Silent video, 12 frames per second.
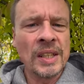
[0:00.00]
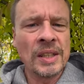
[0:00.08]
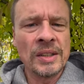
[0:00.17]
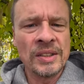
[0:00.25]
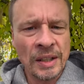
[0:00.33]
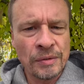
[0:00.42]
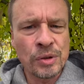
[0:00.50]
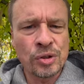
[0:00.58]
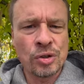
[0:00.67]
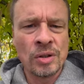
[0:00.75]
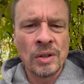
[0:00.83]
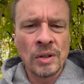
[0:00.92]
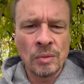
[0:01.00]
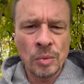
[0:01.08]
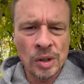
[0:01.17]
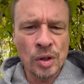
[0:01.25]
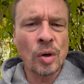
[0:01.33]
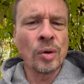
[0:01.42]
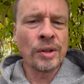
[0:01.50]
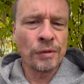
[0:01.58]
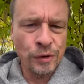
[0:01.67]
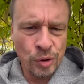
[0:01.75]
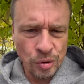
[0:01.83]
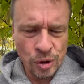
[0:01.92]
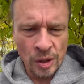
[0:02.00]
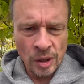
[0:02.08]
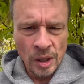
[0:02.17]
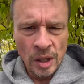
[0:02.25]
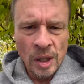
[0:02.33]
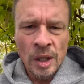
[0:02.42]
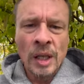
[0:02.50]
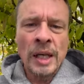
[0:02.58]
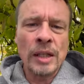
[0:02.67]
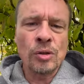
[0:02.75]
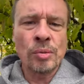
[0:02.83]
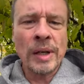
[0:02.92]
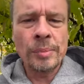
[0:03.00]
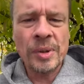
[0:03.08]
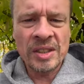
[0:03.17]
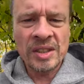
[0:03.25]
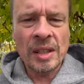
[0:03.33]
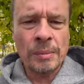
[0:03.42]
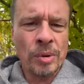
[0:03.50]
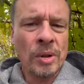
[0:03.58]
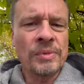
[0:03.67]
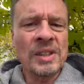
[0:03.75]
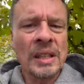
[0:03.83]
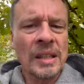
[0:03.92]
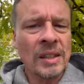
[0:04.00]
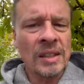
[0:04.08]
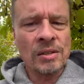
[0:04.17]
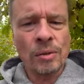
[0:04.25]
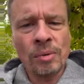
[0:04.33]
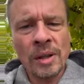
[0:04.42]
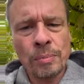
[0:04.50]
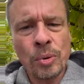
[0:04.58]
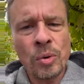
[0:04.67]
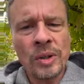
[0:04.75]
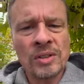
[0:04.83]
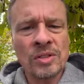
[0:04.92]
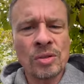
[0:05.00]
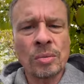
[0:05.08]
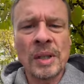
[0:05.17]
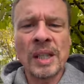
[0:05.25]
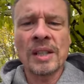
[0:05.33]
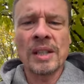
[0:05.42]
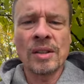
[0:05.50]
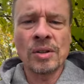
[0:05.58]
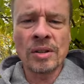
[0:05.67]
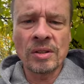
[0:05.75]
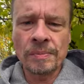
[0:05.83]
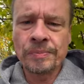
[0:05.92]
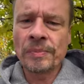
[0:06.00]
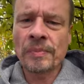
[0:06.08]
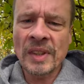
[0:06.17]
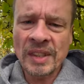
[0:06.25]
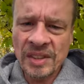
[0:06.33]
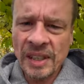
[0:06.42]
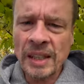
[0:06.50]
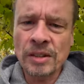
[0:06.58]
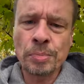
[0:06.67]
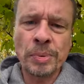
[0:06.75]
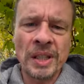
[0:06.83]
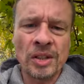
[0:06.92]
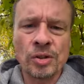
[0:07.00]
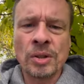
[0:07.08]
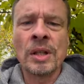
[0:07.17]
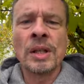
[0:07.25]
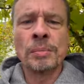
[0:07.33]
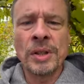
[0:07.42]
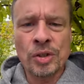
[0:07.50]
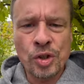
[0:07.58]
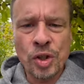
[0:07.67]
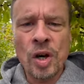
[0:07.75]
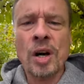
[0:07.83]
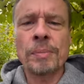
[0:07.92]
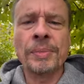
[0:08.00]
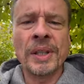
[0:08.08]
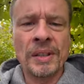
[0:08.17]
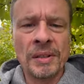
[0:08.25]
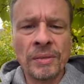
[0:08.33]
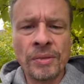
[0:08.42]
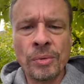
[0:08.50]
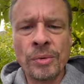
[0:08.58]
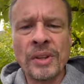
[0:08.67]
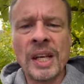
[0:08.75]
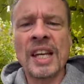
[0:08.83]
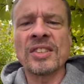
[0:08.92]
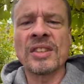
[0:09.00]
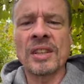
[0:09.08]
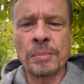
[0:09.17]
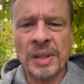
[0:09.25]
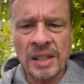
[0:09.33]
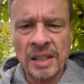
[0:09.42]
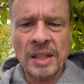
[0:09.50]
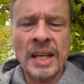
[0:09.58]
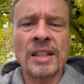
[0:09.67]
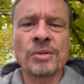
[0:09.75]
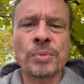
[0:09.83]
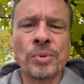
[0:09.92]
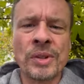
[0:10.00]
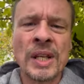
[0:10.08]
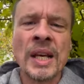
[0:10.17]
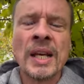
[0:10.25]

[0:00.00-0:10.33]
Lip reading: endeavors will go in the future. And to wrap this up, obviously these three points to making a good sales pitch, being sharp, being enthusiastic, being an expert,